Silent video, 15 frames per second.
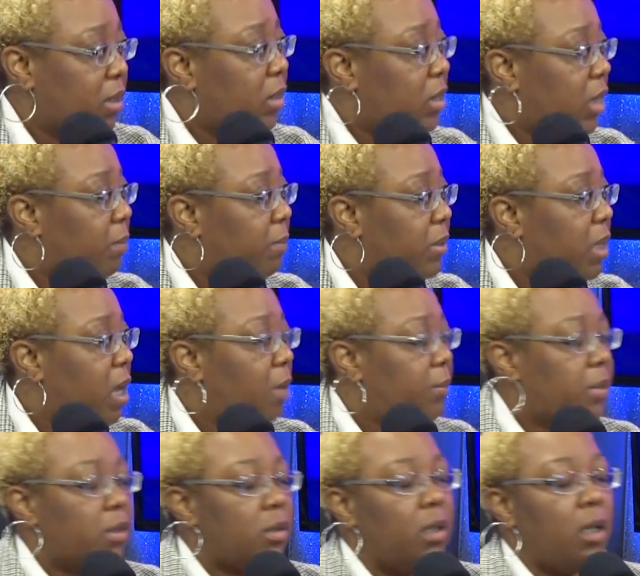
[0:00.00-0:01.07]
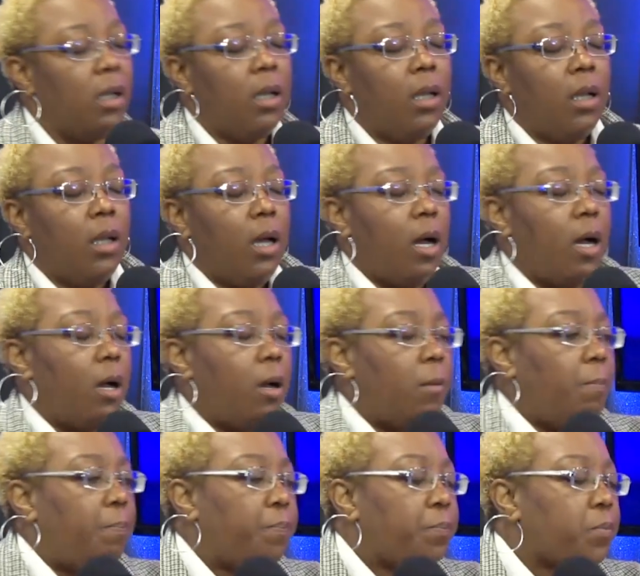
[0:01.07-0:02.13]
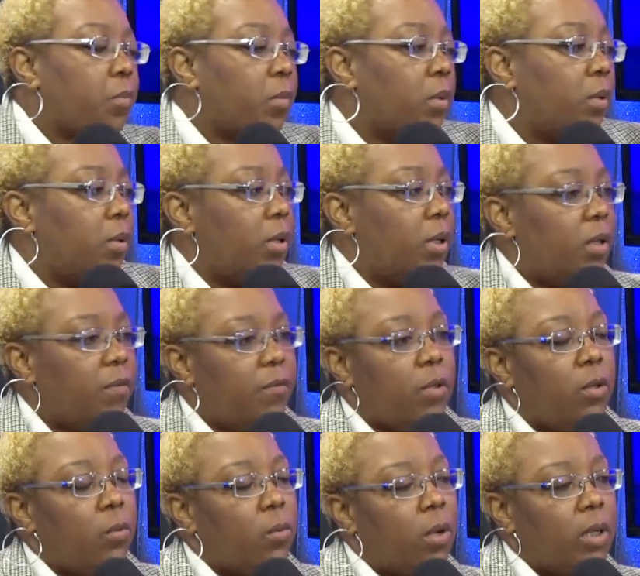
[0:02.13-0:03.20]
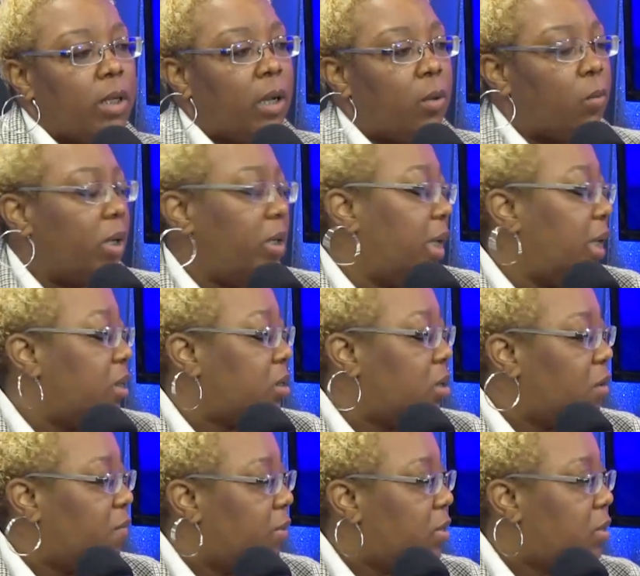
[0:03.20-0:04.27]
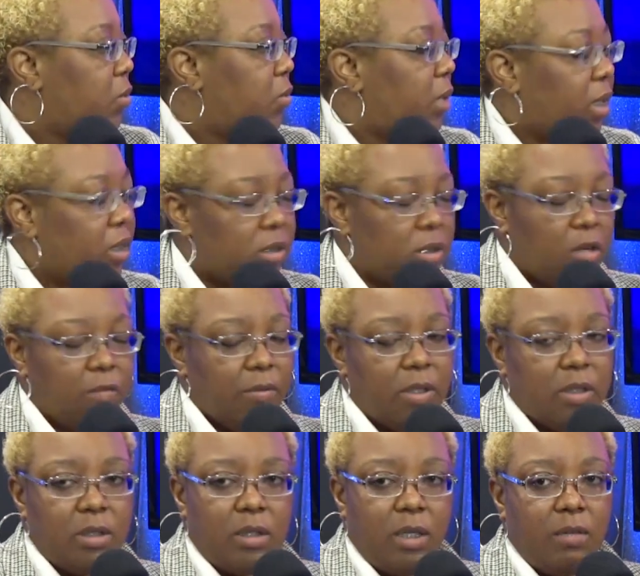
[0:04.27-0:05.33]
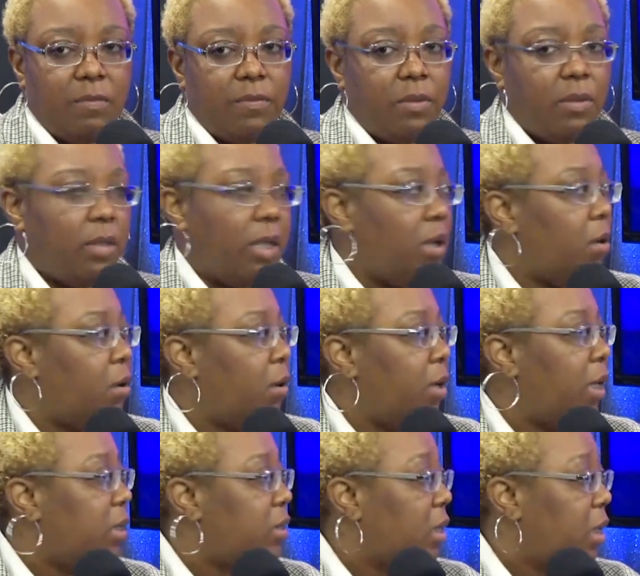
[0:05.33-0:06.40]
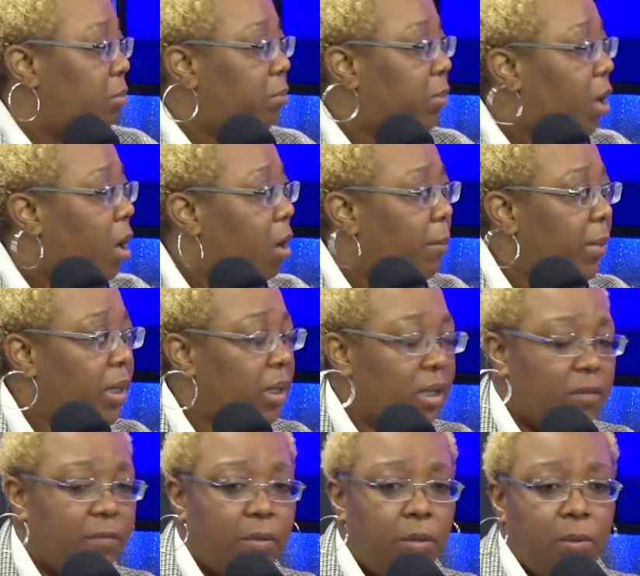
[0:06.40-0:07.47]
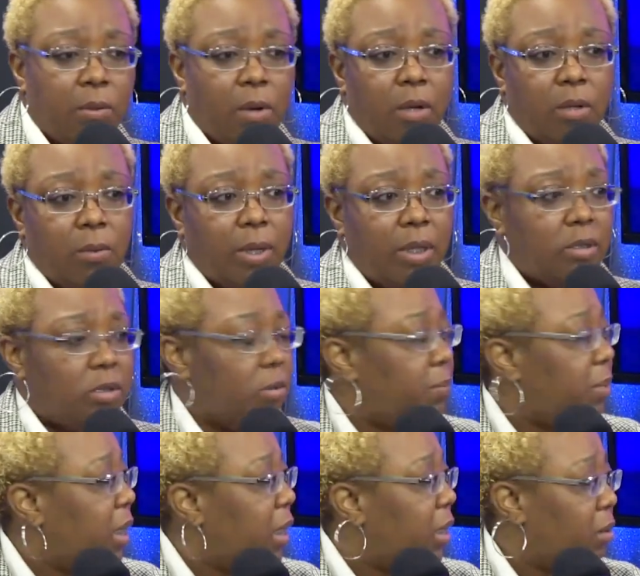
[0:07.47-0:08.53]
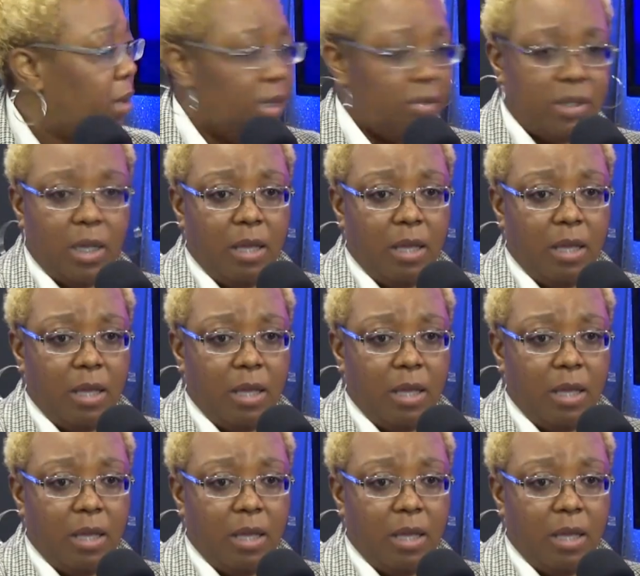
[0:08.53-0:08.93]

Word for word: cheapest option. Yeah. Um, if you want a one day service, two day service, if there is embalming, if you are going to be, if,